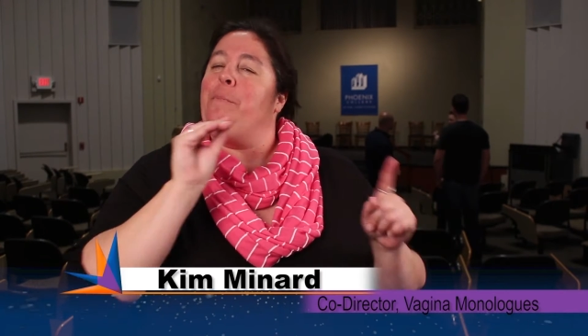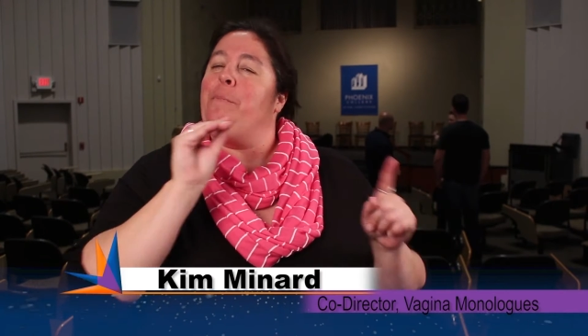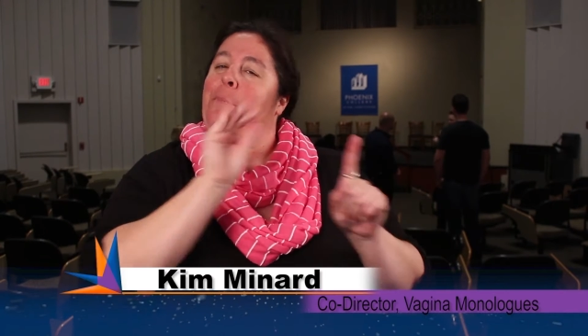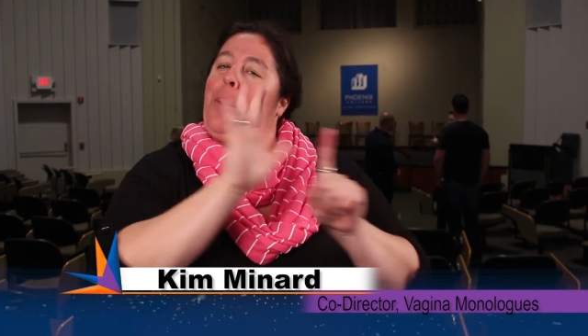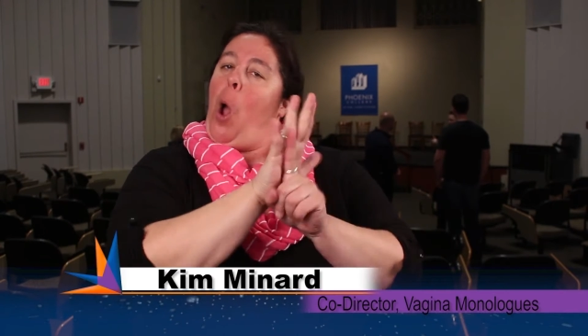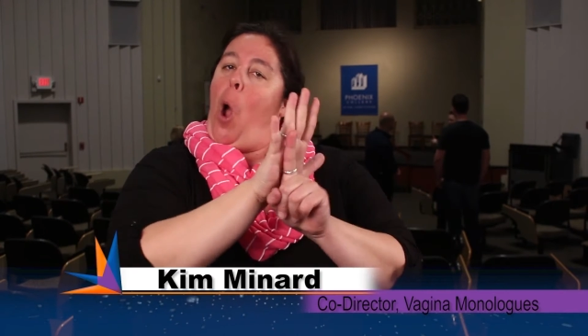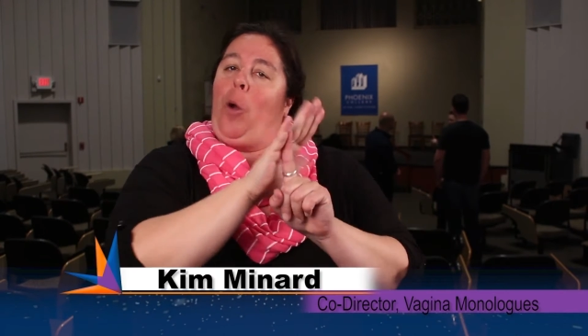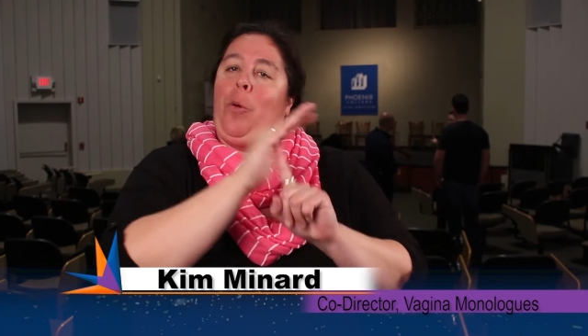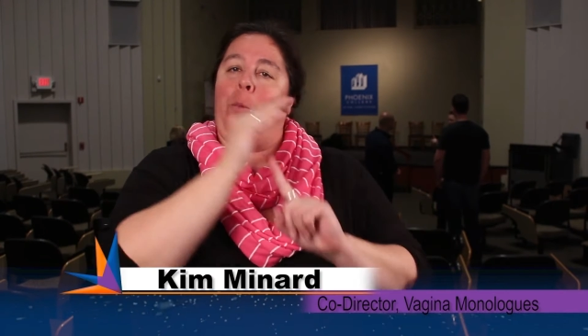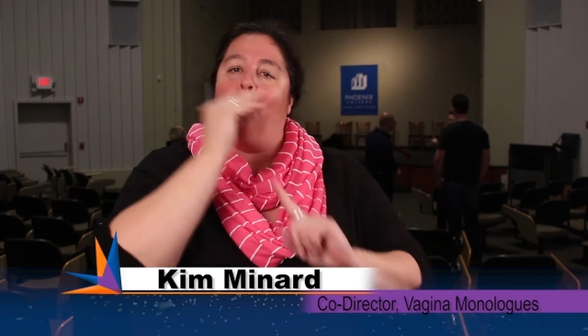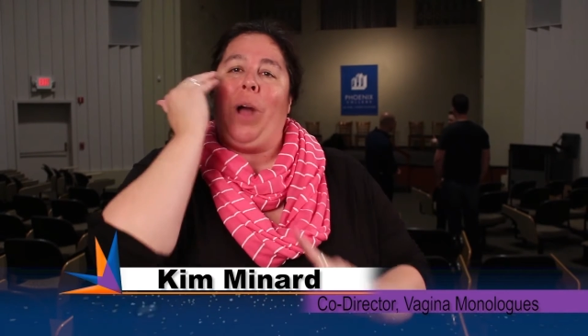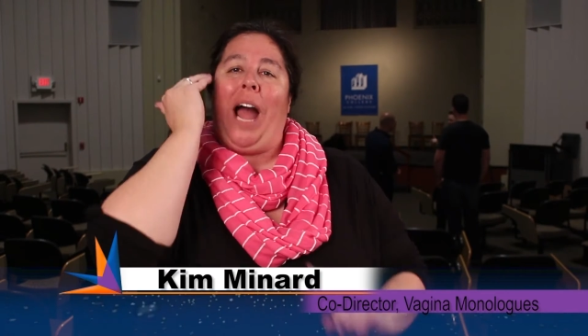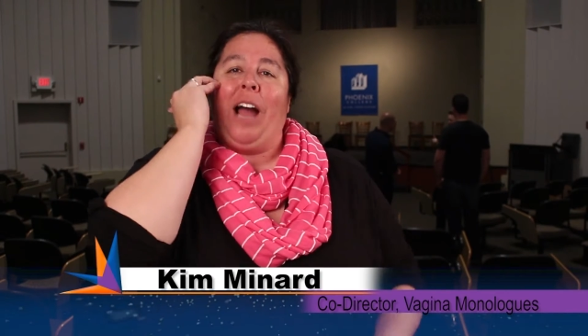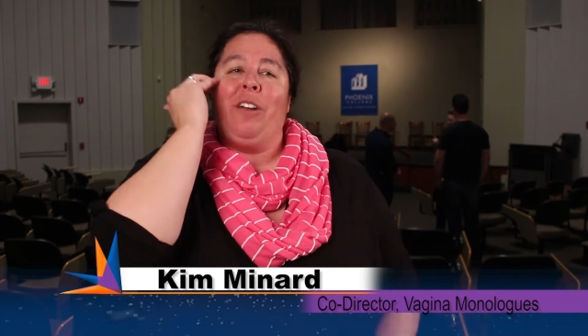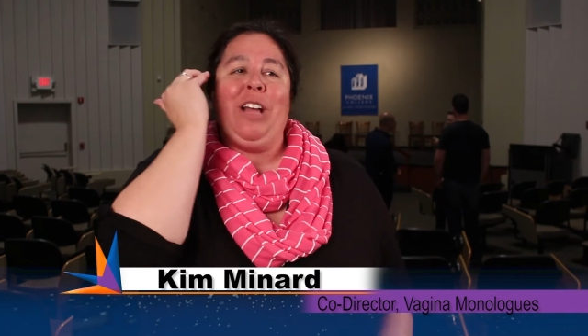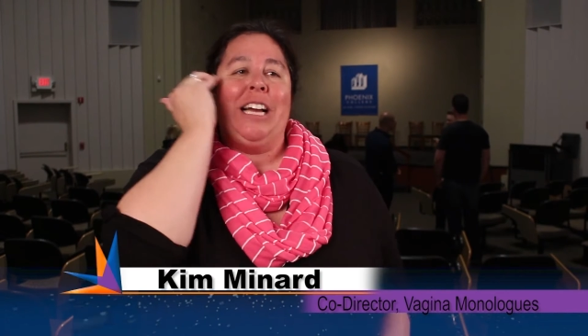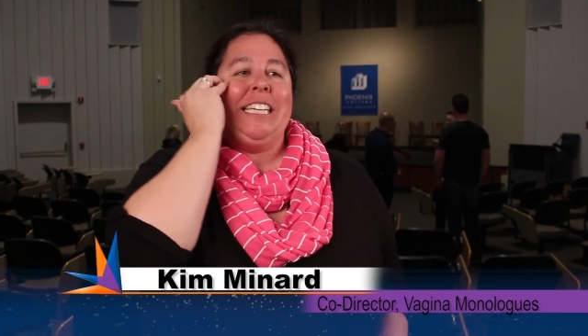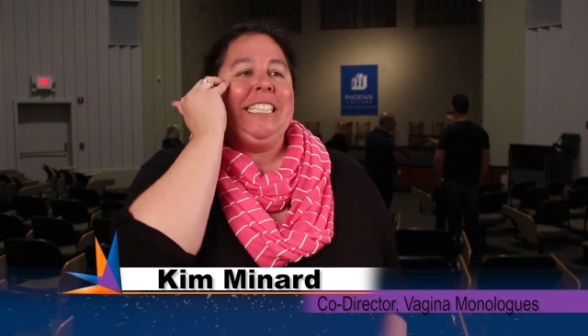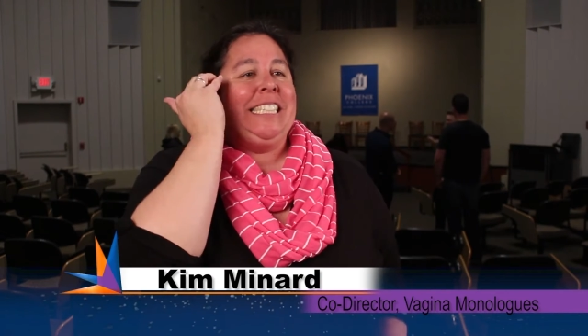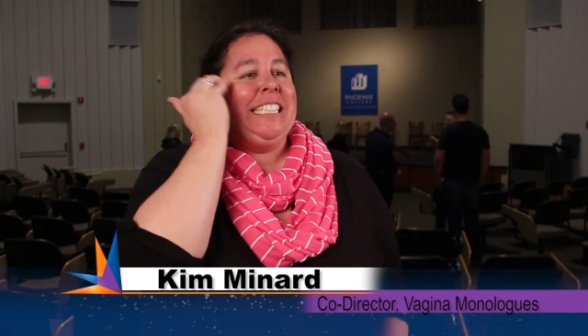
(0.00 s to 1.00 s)
to really
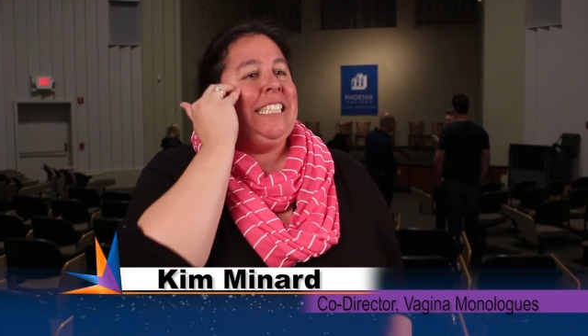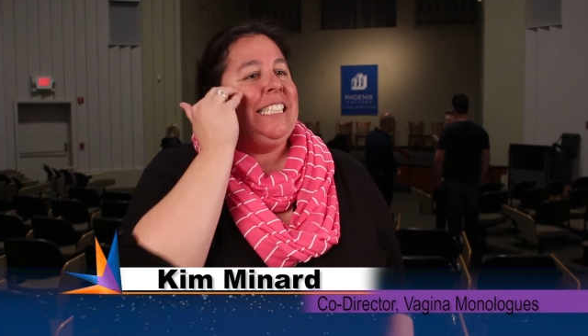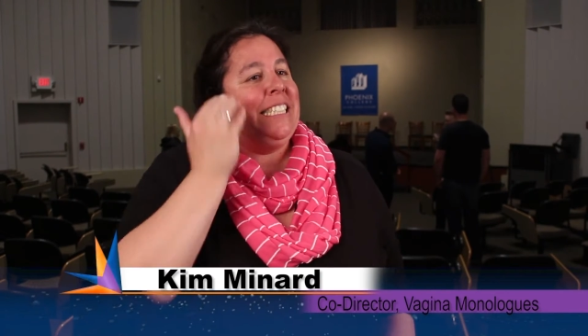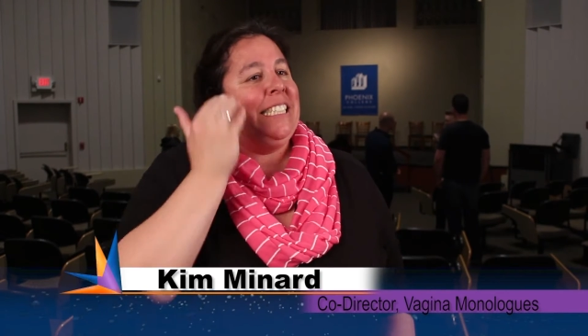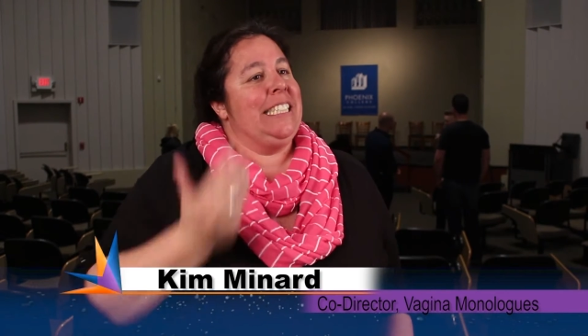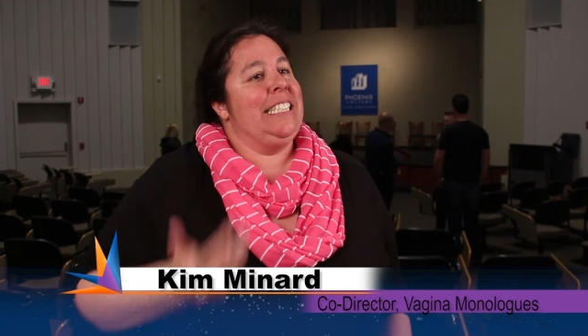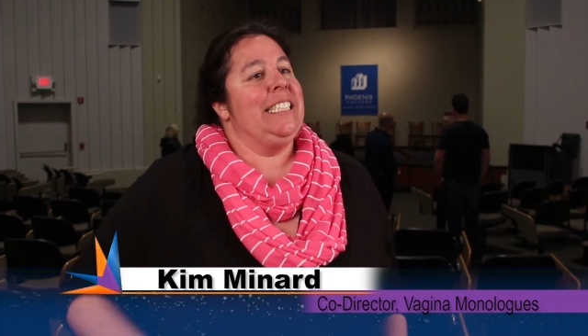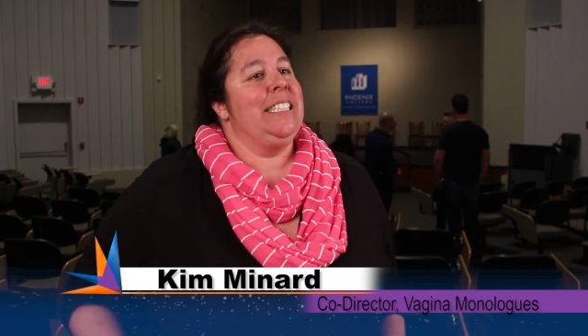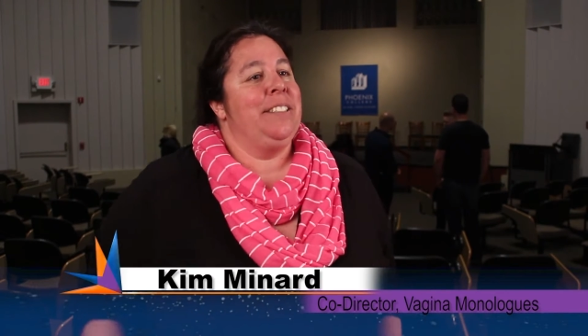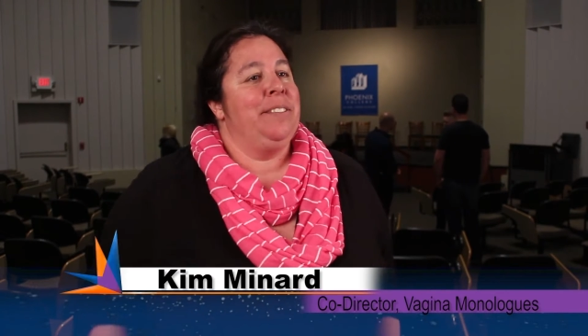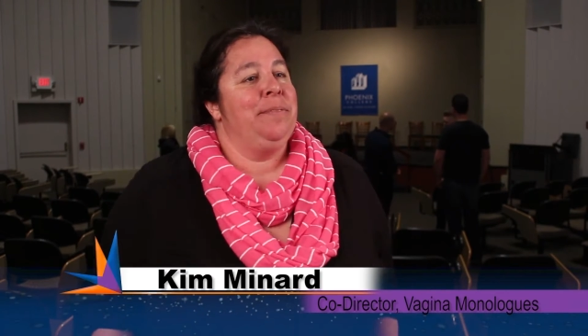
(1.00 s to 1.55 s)
raise awareness.